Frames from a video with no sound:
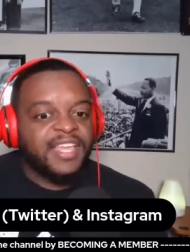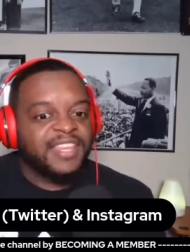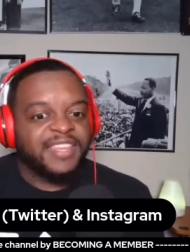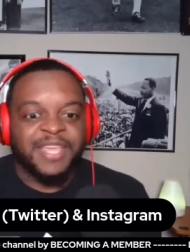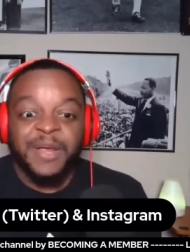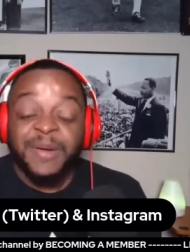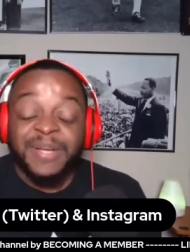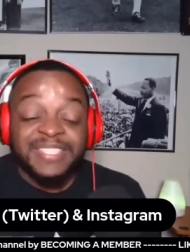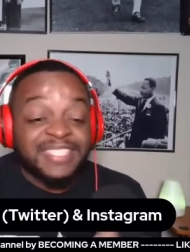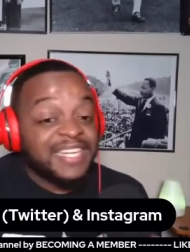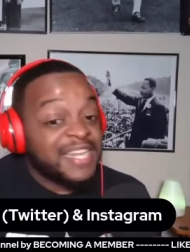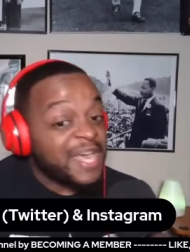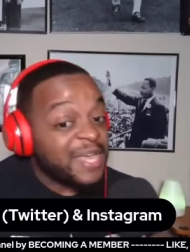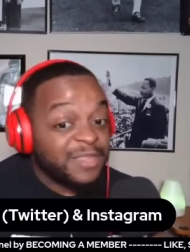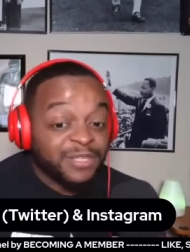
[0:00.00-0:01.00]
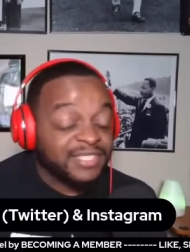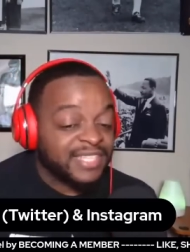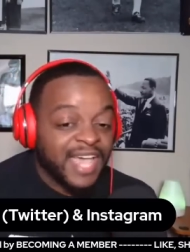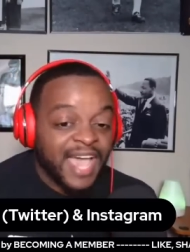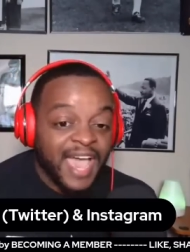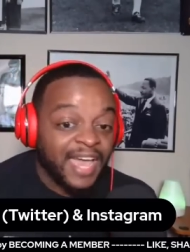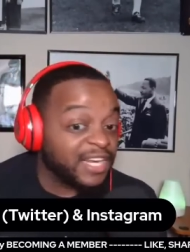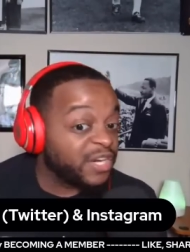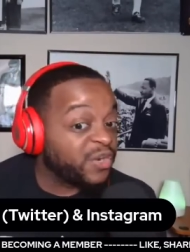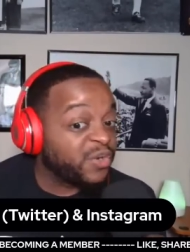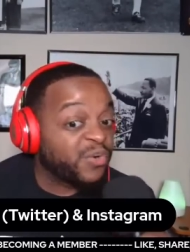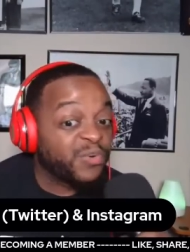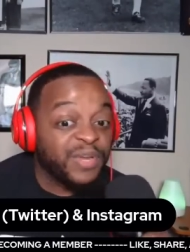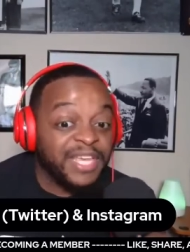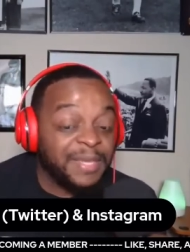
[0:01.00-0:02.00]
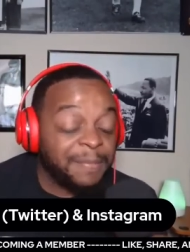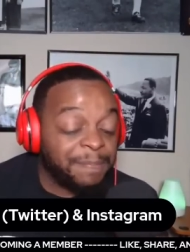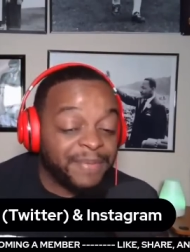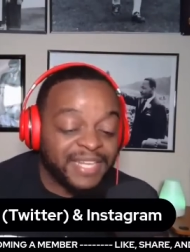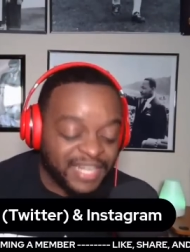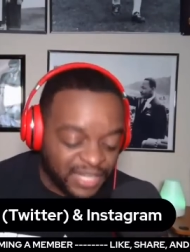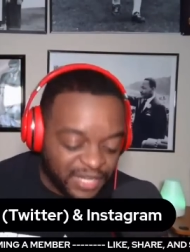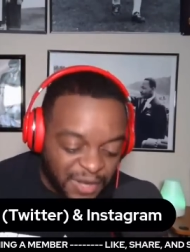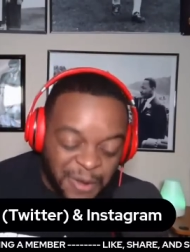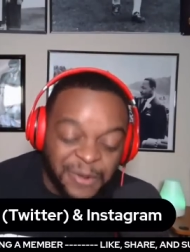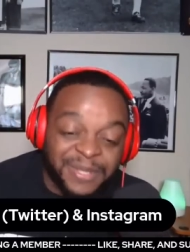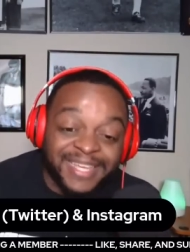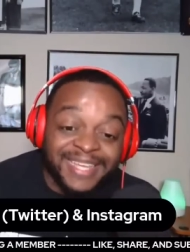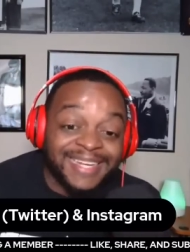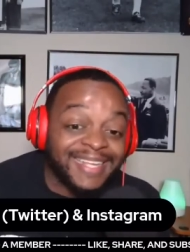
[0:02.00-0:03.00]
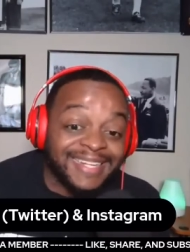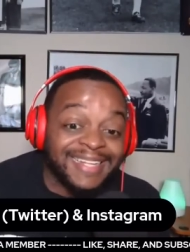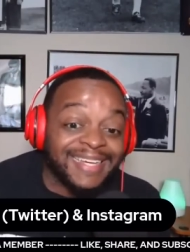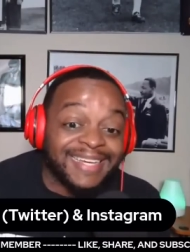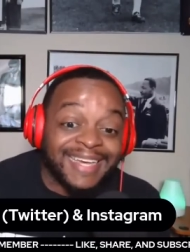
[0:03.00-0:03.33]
there is another side creeping, lurking in the